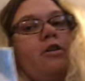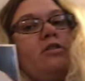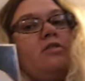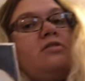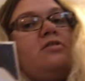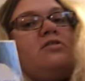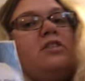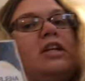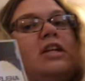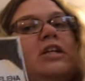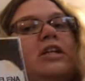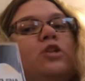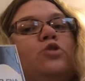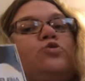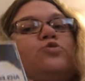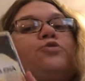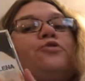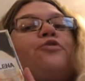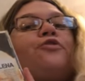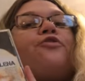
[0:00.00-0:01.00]
CD
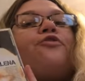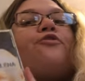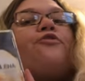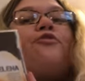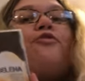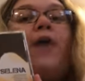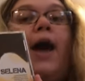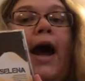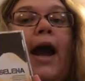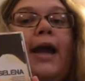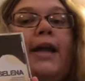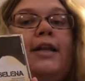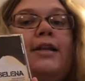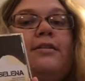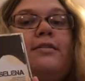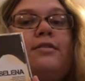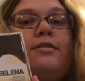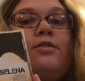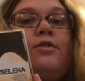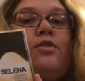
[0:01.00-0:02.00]
to
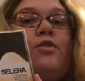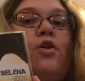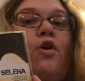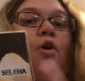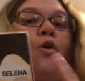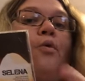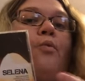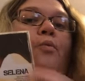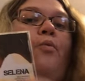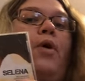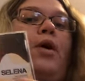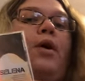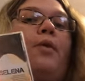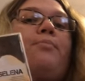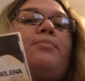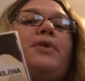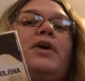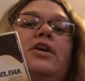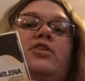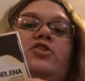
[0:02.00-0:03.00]
find with a
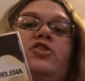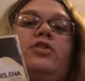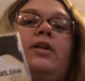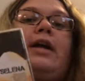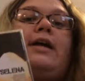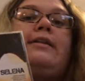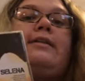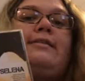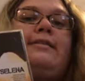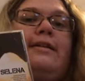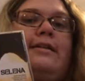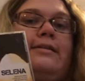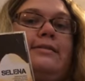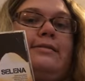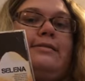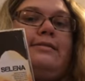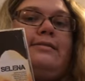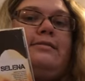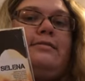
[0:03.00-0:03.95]
picture like this.